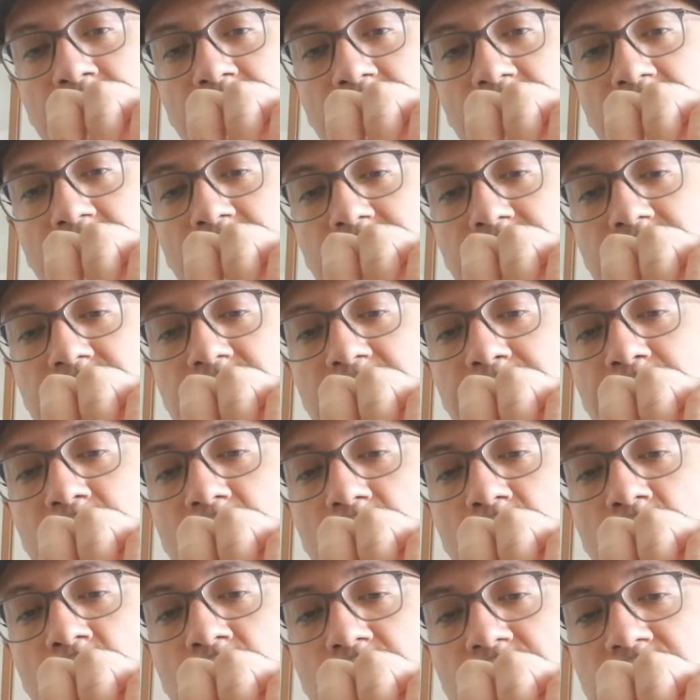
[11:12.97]
And this
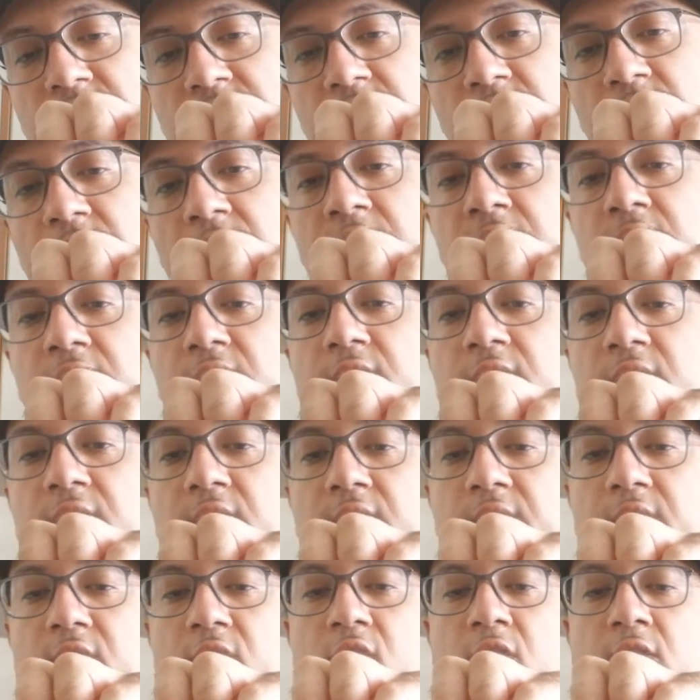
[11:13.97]
teapot won't sit in the
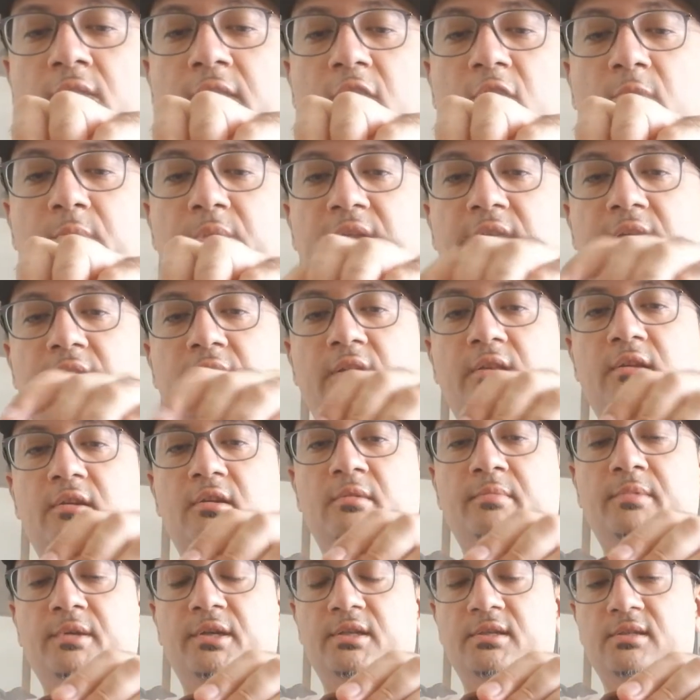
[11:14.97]
Gongdao Bay
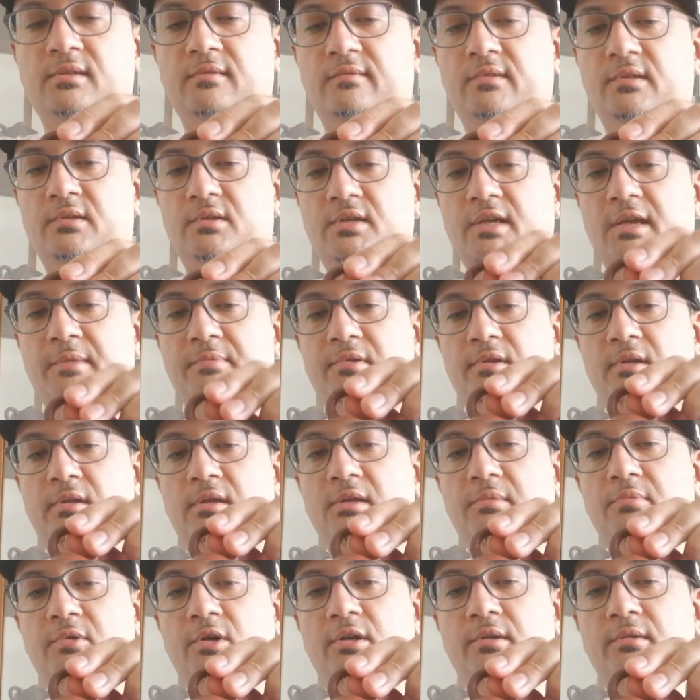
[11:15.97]
either because of the shape of the
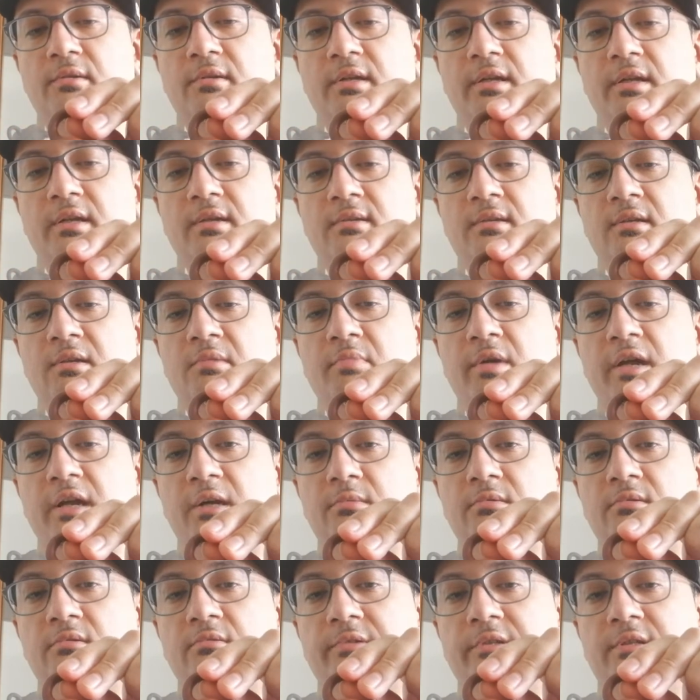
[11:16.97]
teapot. It isn't
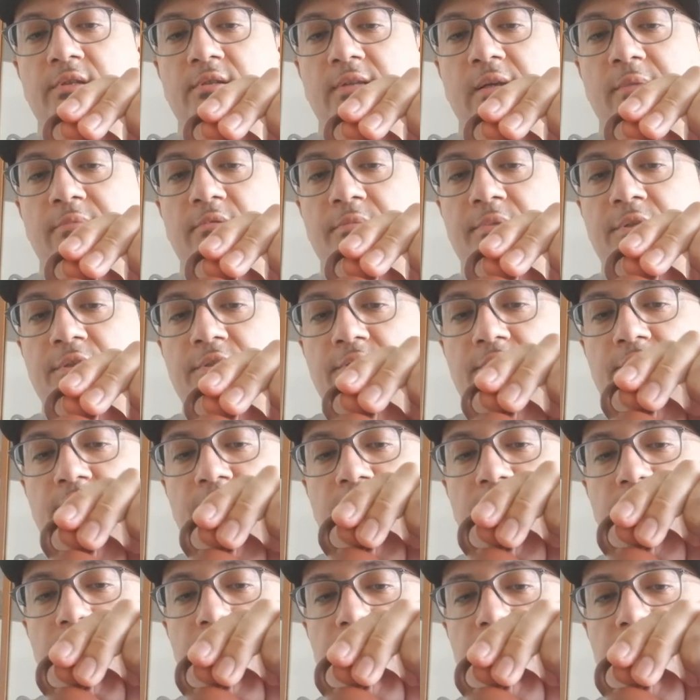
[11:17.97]
compatible with this type of pitcher,
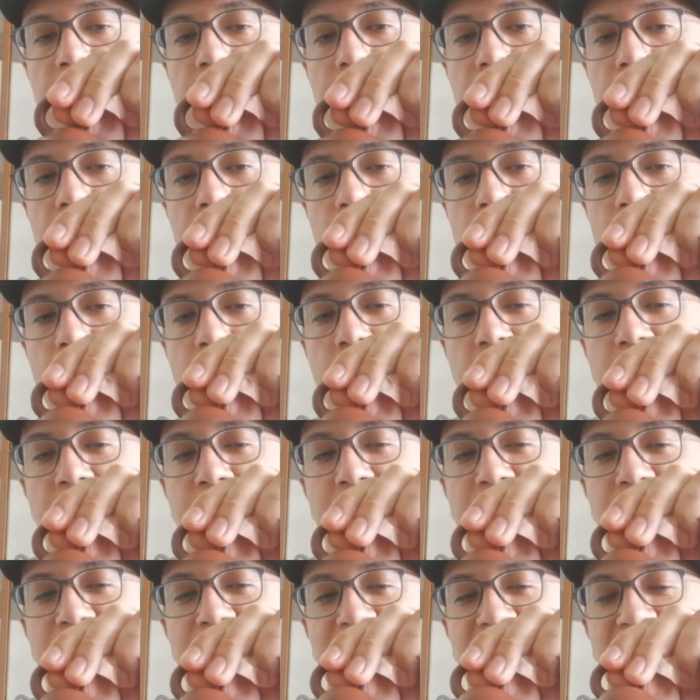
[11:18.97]
or any
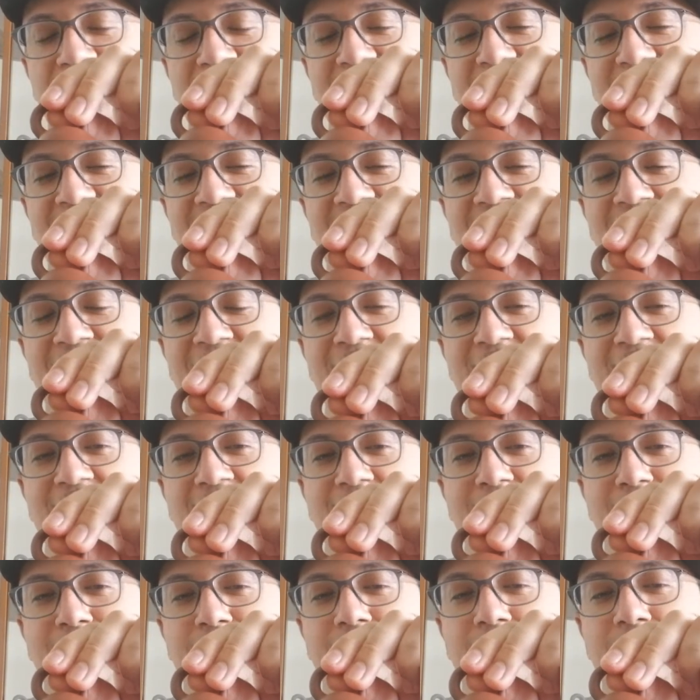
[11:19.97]
pitcher really. I
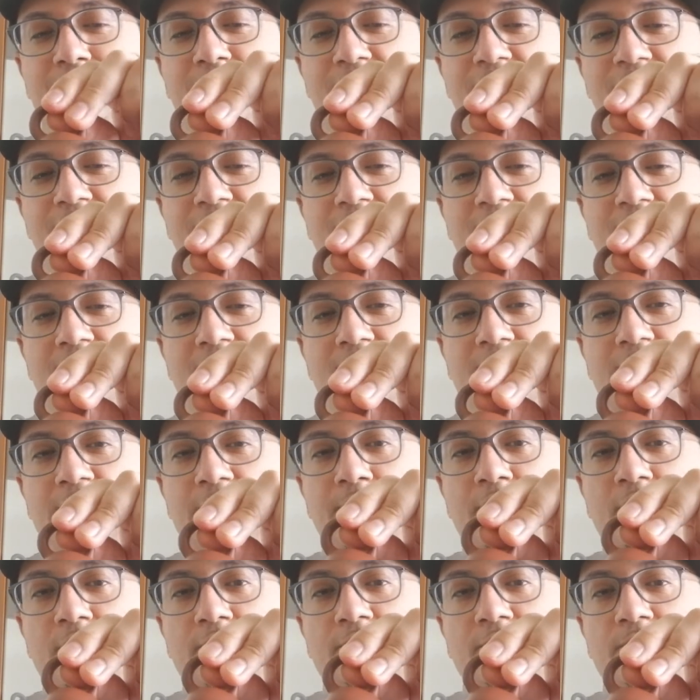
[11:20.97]
can't think of a pitcher that this
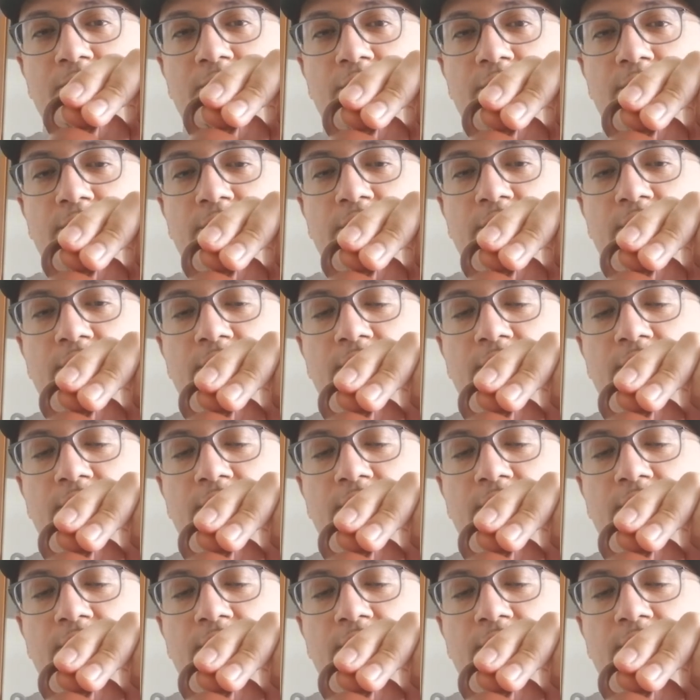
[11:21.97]
teapot would work with.